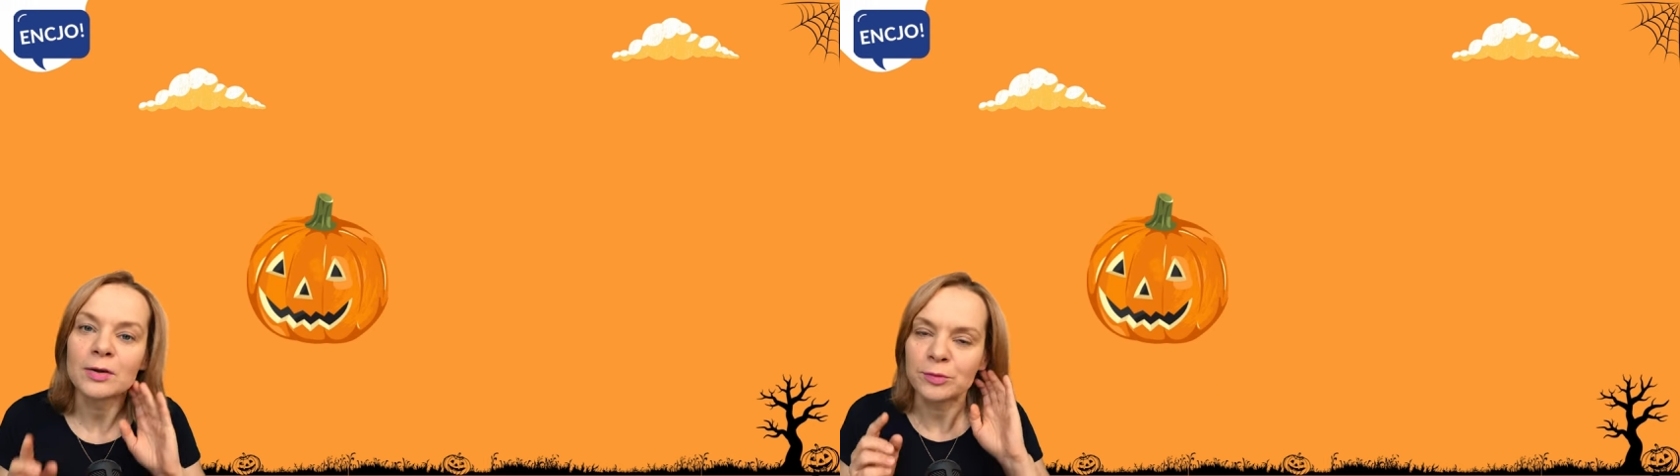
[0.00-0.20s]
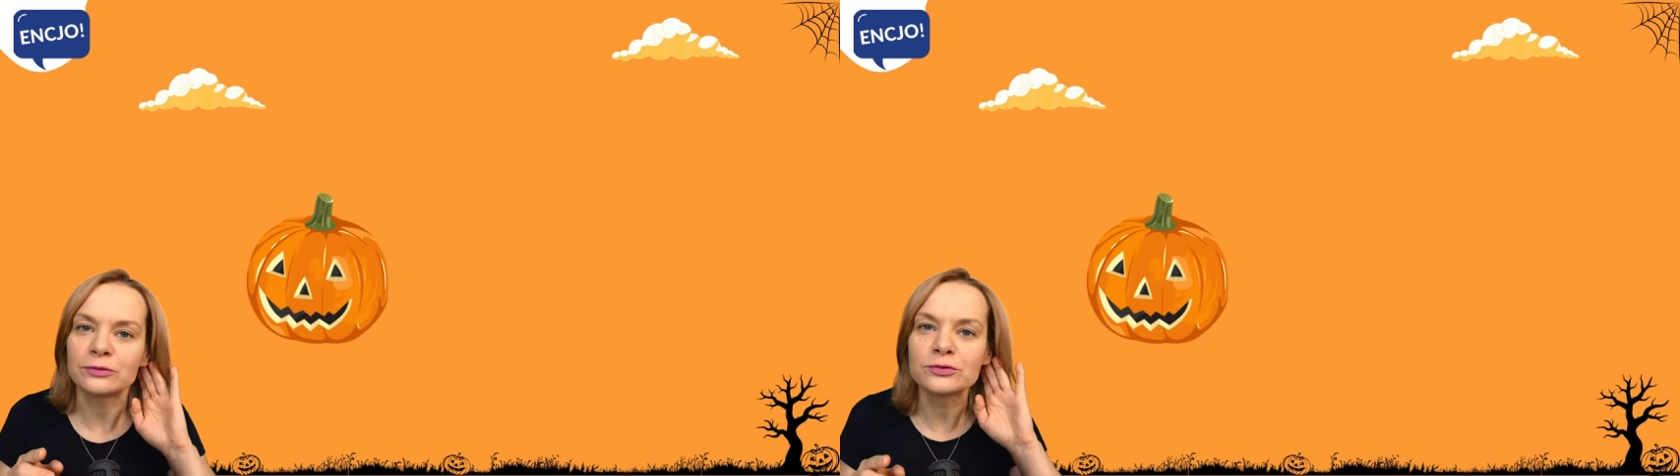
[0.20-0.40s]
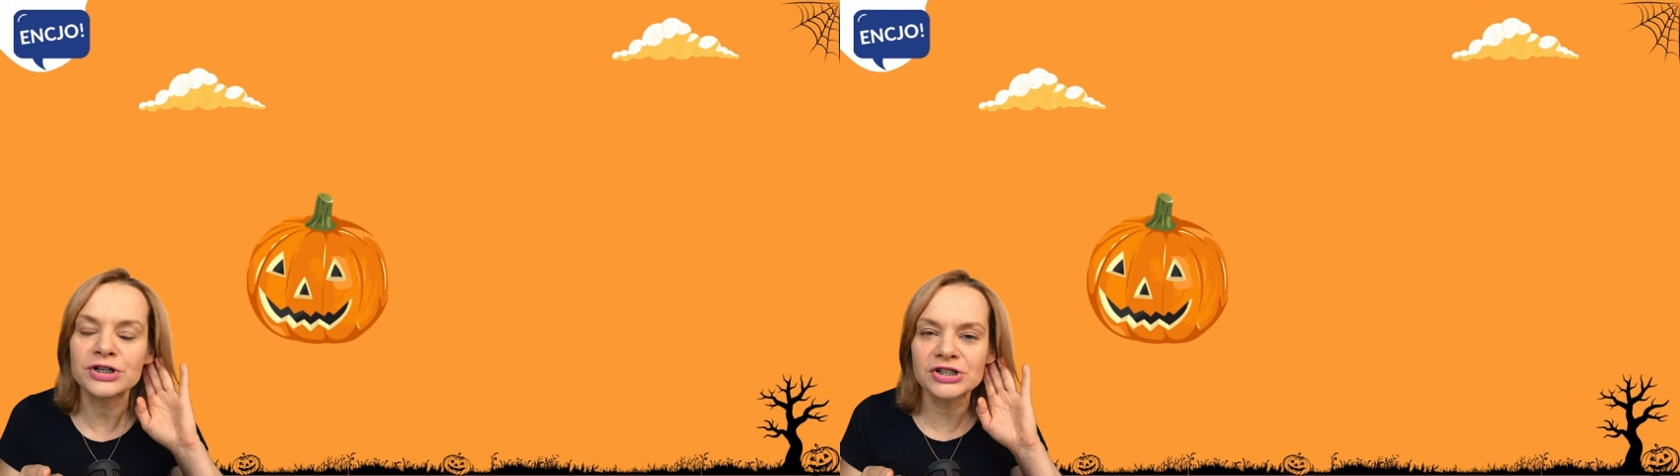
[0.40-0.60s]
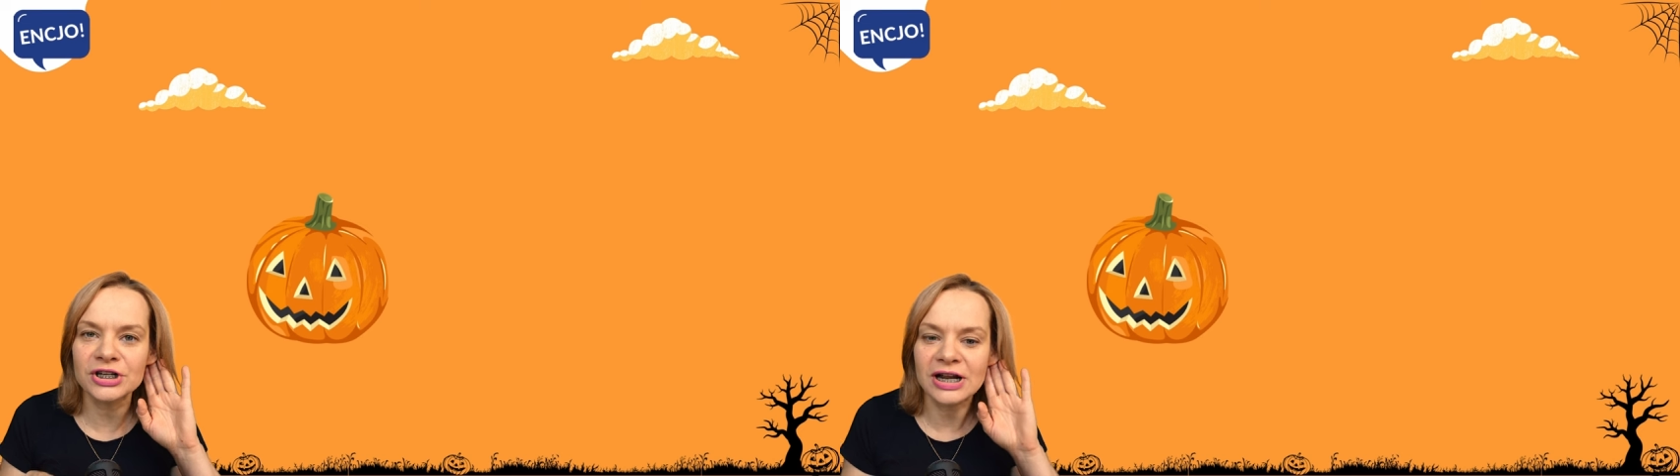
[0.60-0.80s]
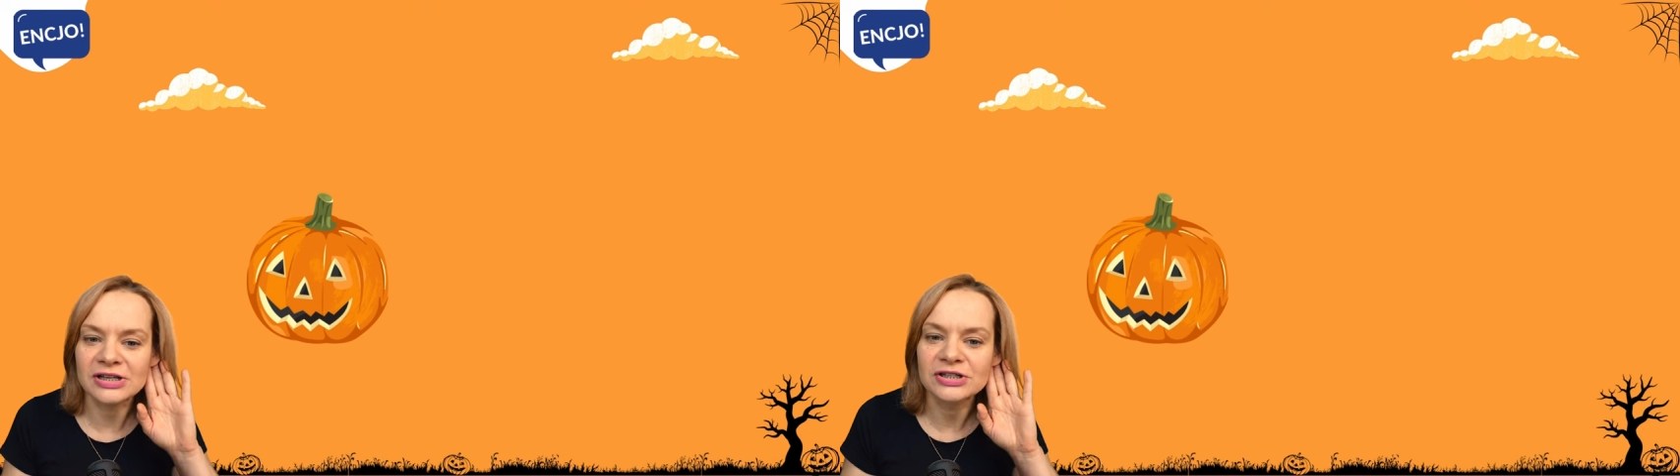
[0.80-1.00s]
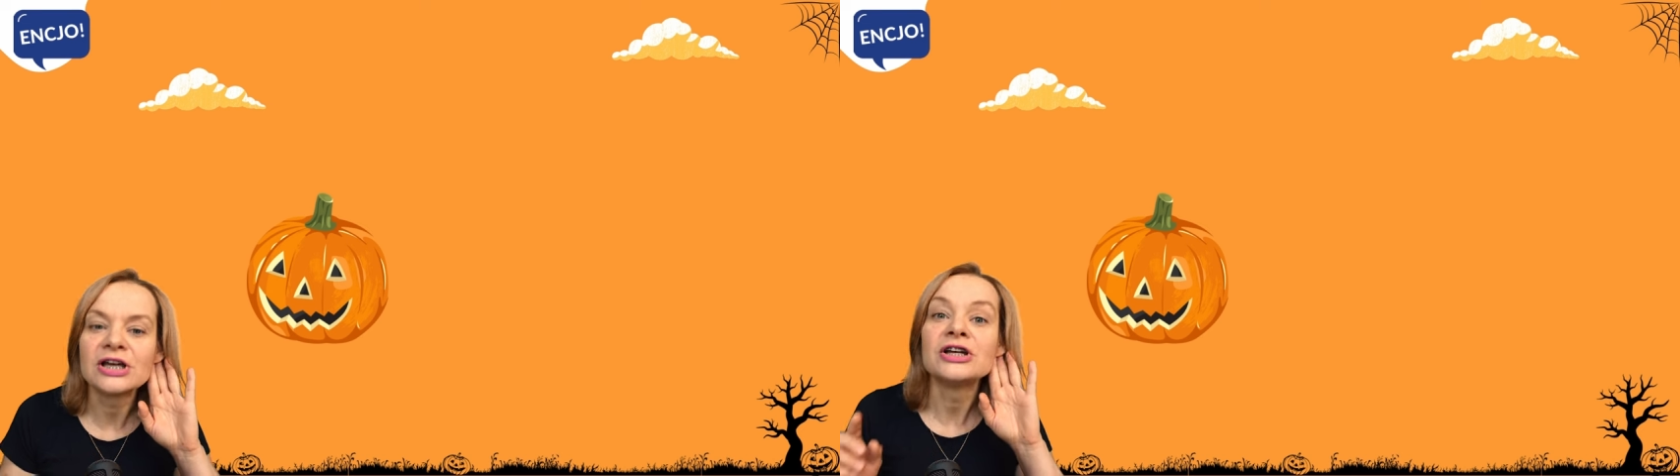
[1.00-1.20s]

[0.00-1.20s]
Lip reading: Powtórz jeszcze raz.